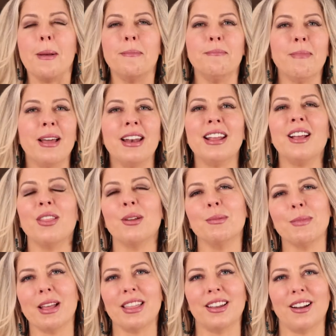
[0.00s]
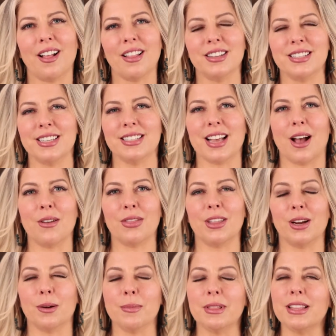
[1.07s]
many other methodologies out
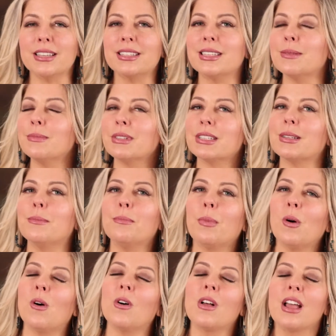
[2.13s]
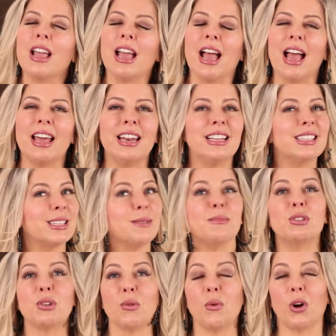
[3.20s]
there, but this seems simple and it
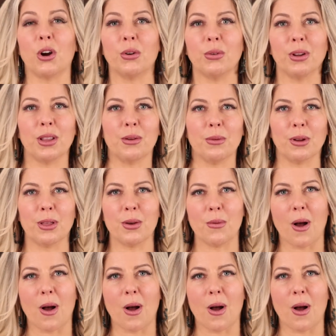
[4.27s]
seems to work really, really